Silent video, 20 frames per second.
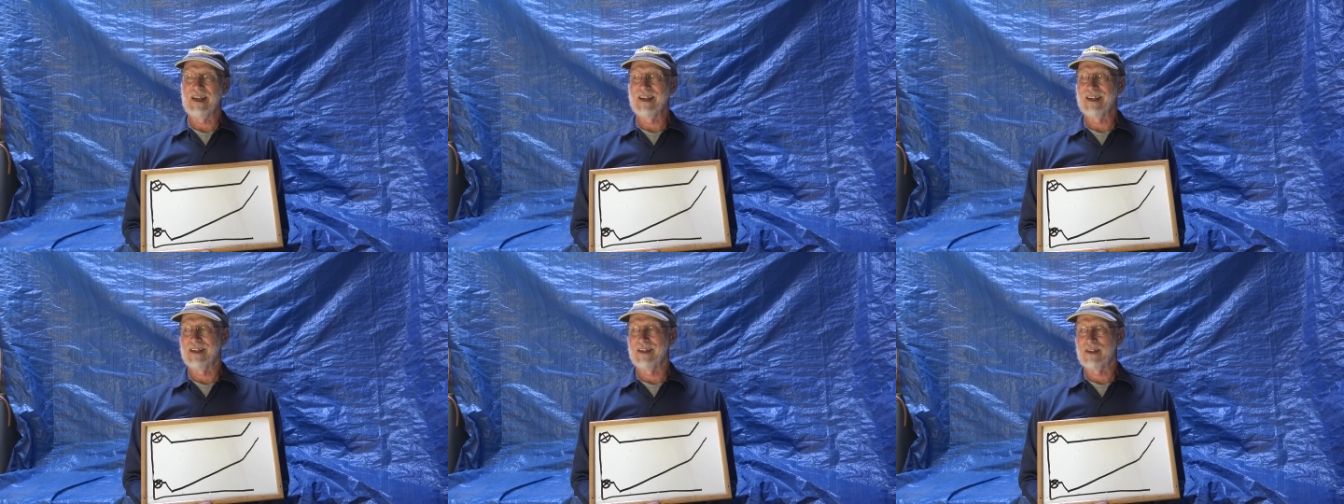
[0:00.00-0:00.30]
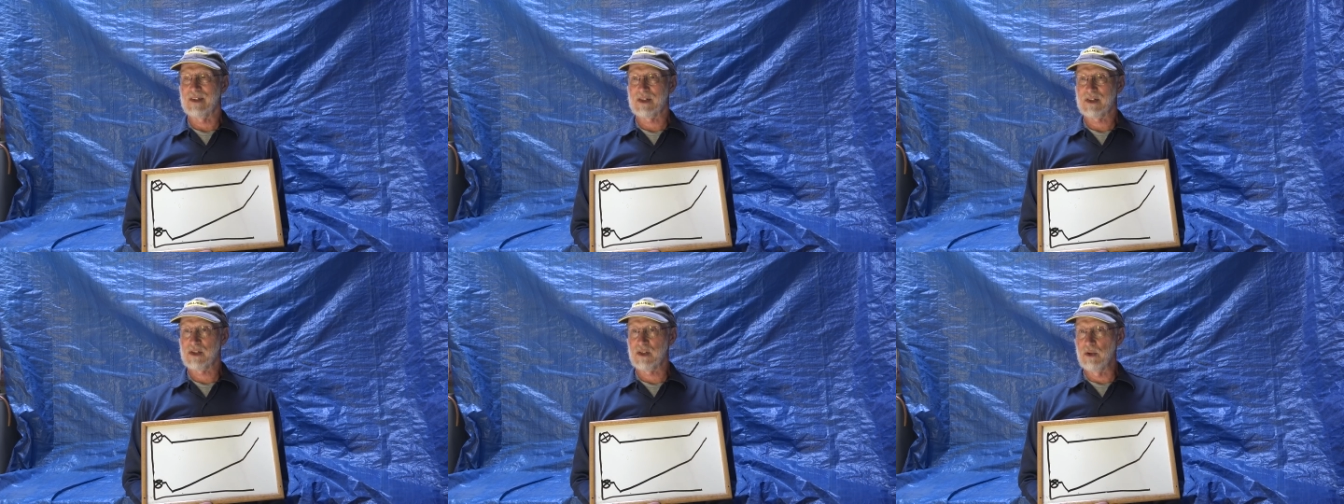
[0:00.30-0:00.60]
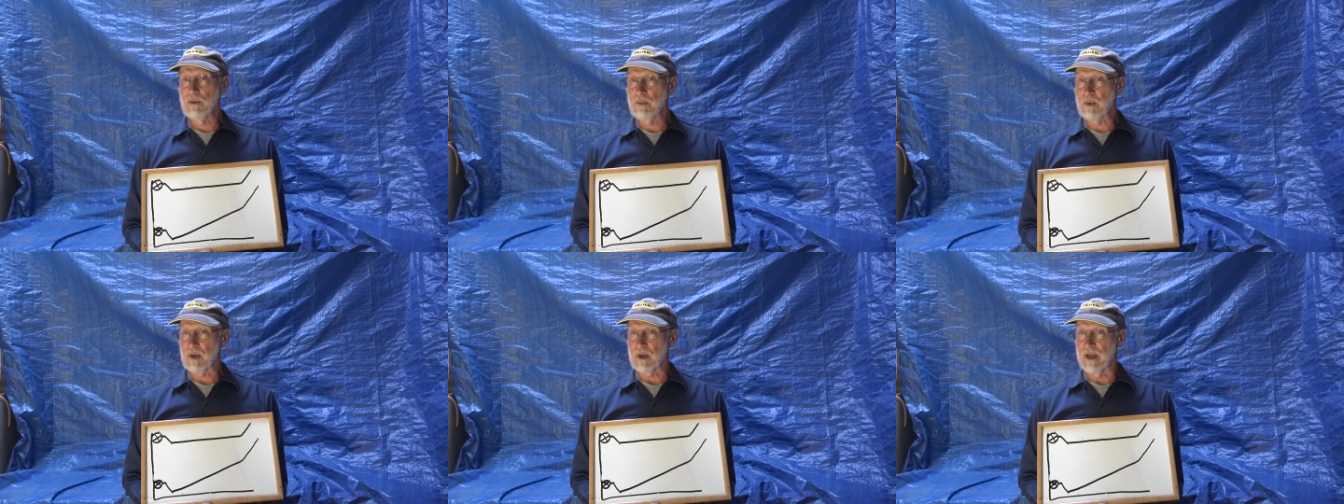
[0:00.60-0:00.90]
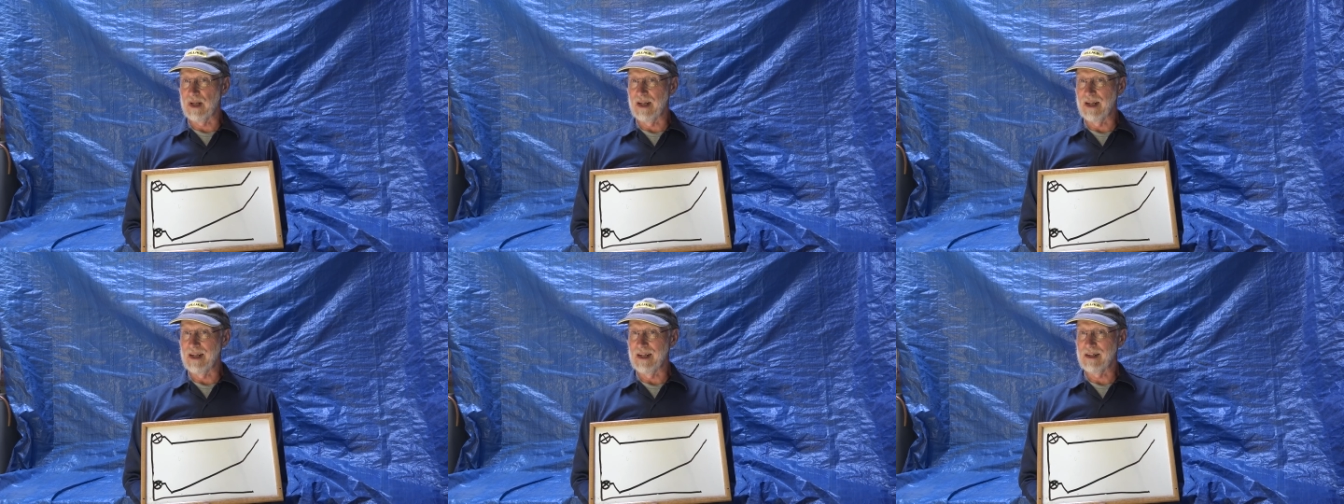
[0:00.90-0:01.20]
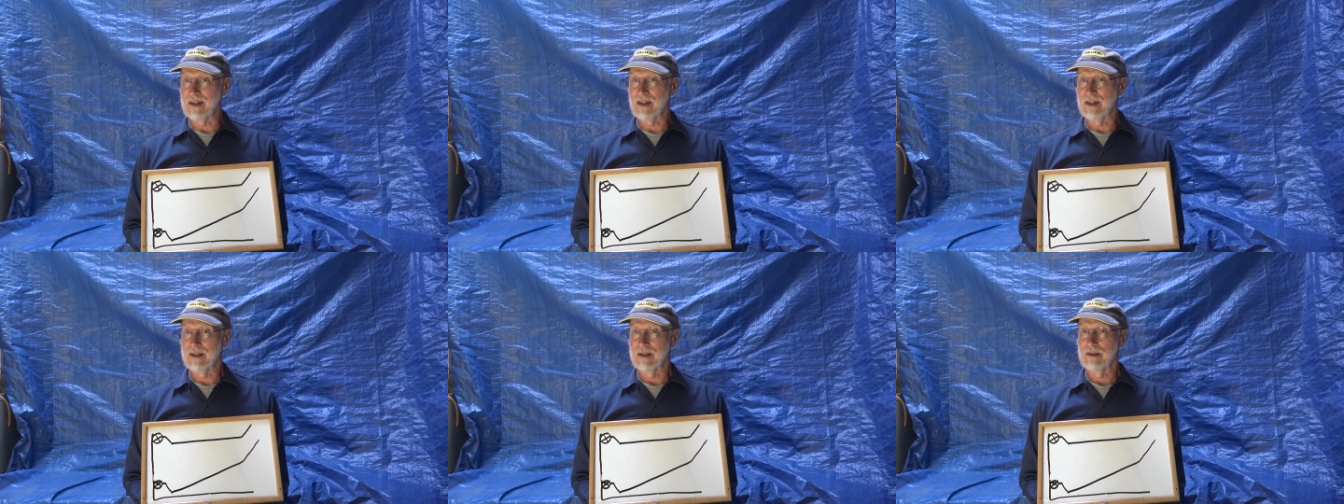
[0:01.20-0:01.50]
in
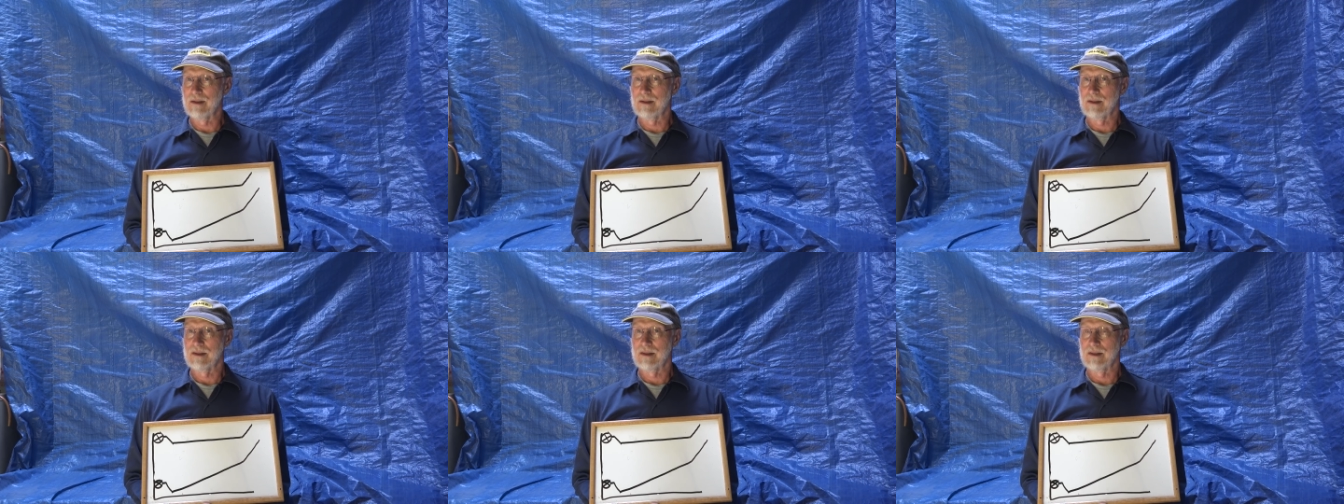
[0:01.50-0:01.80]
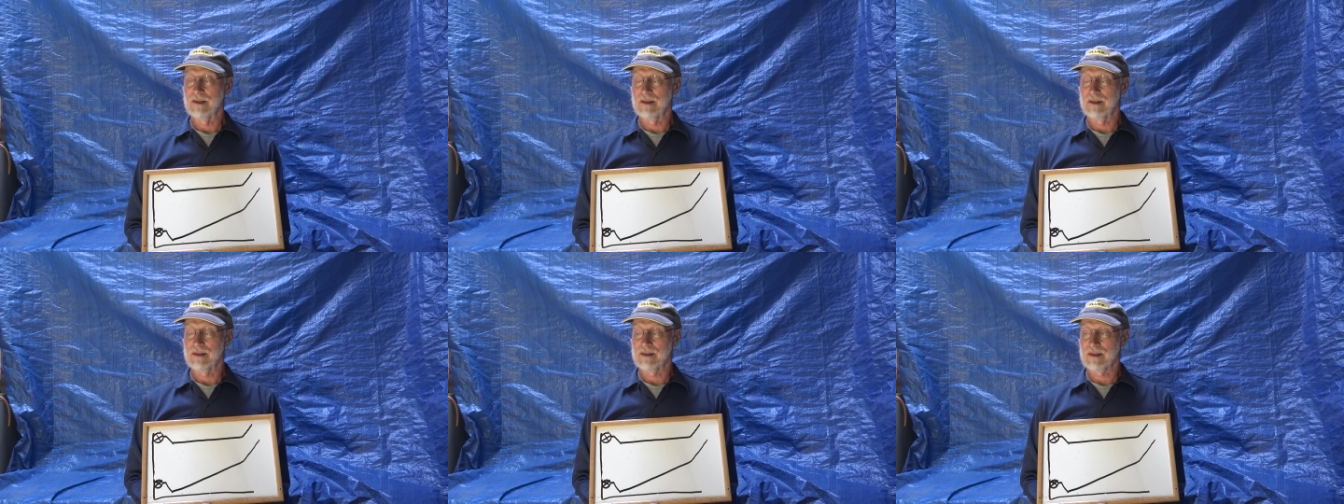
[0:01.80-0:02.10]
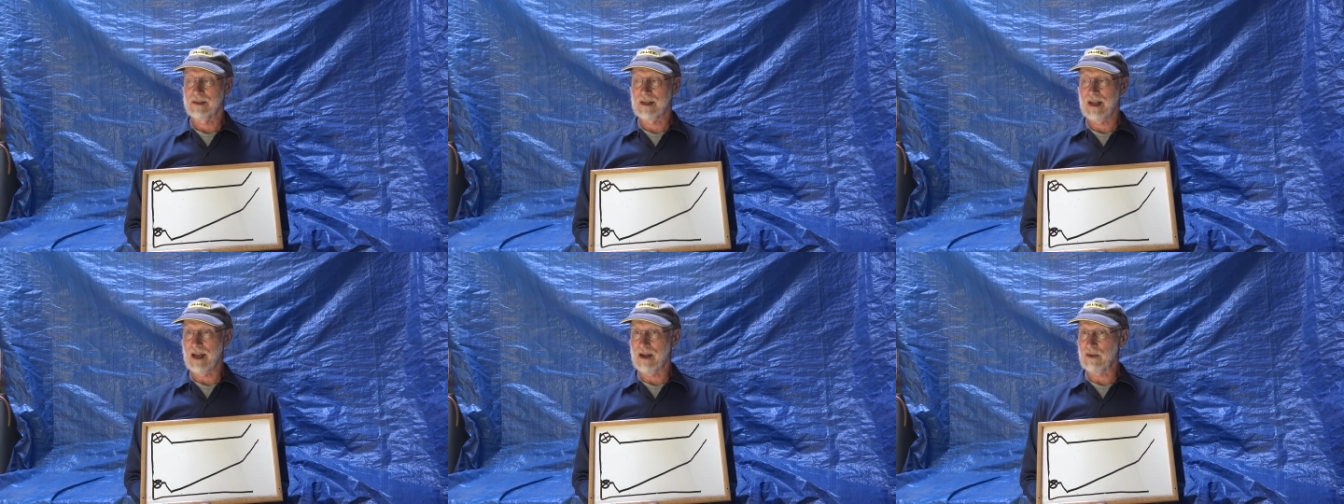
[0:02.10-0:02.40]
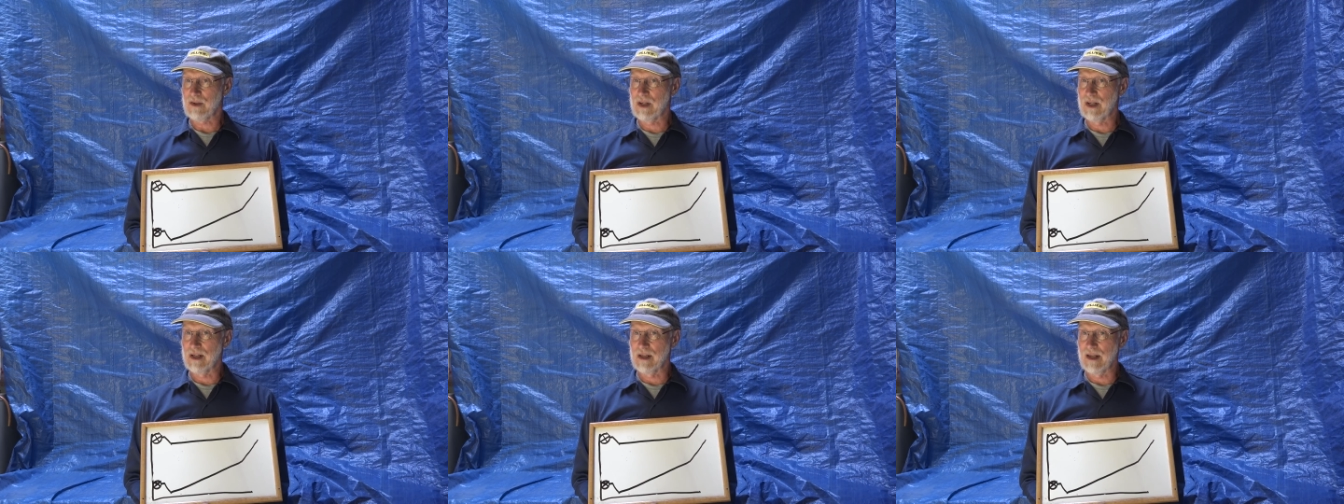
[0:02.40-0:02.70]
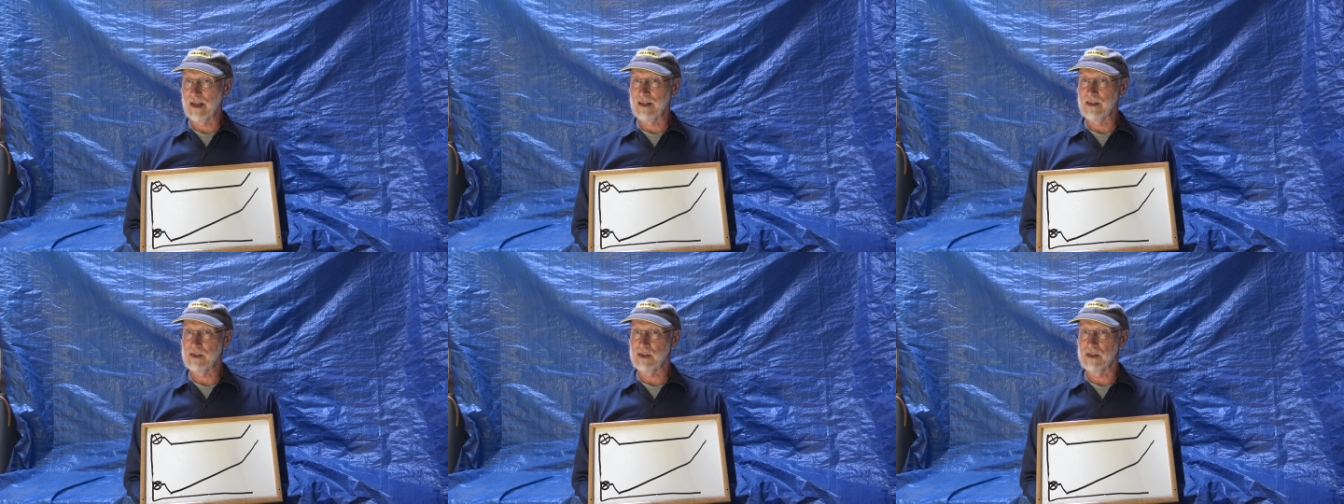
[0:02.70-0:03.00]
superheat
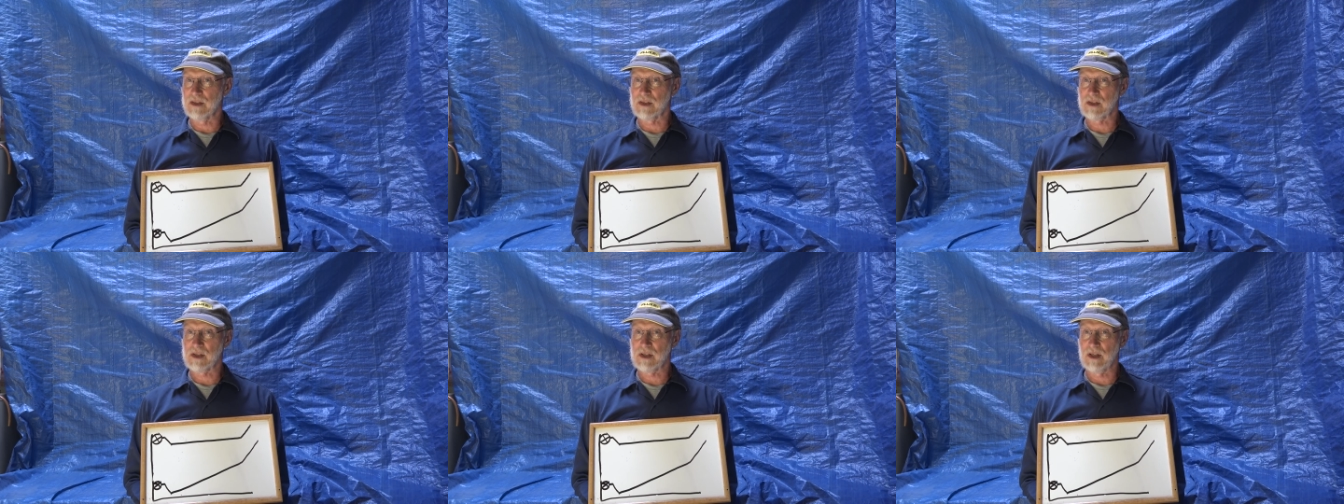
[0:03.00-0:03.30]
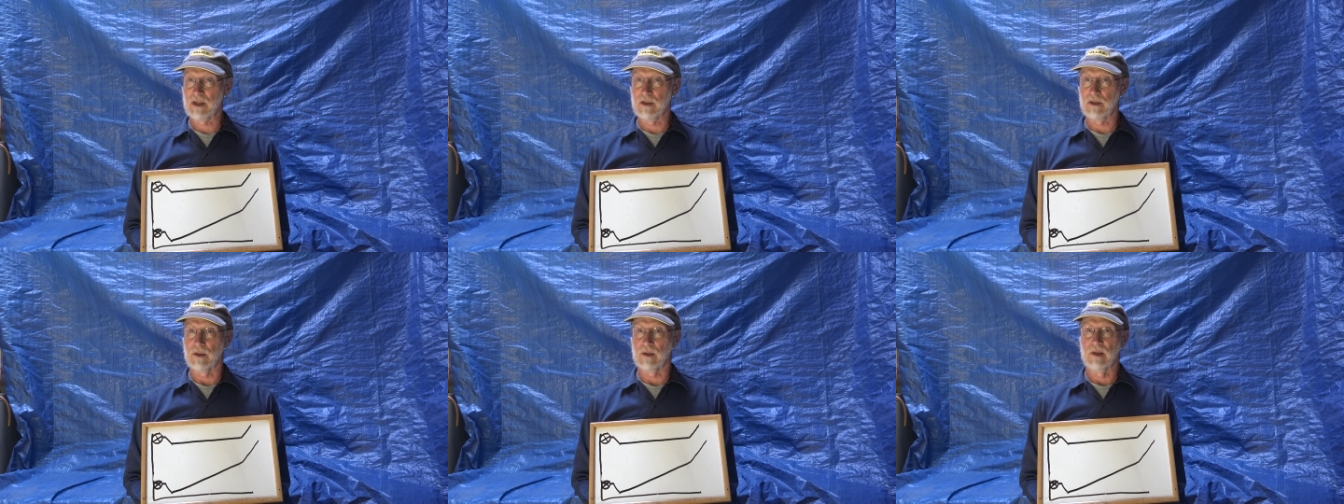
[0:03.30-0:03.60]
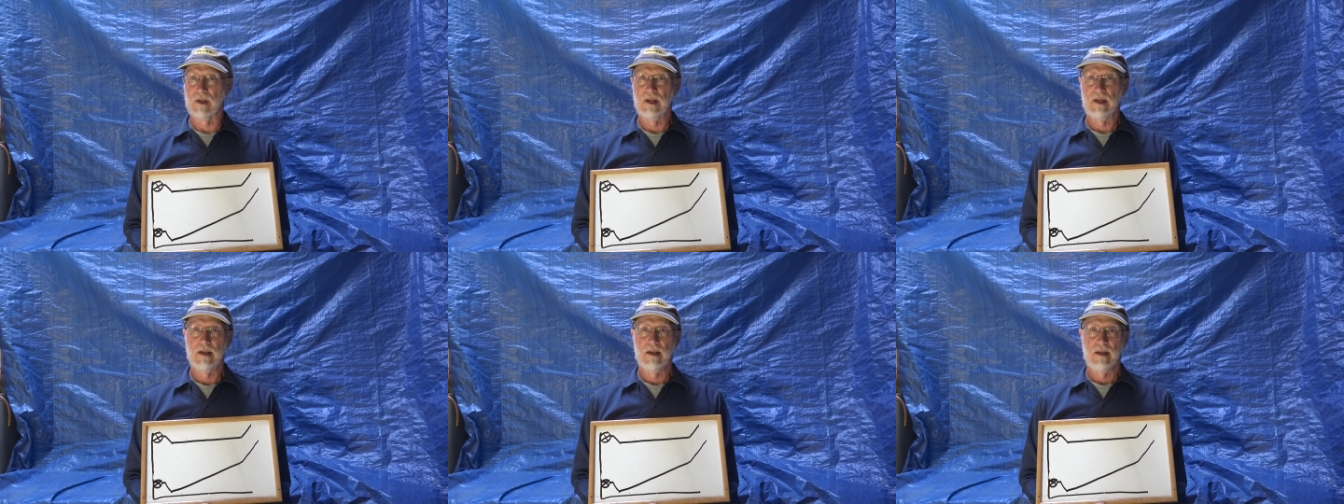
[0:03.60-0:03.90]
calculations too.